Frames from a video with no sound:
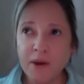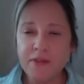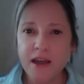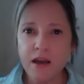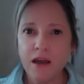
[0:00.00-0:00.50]
I
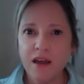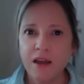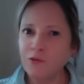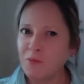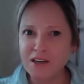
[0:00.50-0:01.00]
think,
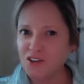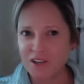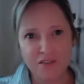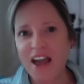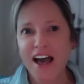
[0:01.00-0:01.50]
information
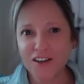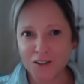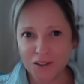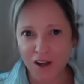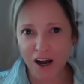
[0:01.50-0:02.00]
they've had
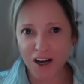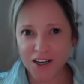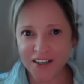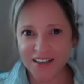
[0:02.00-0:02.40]
all along.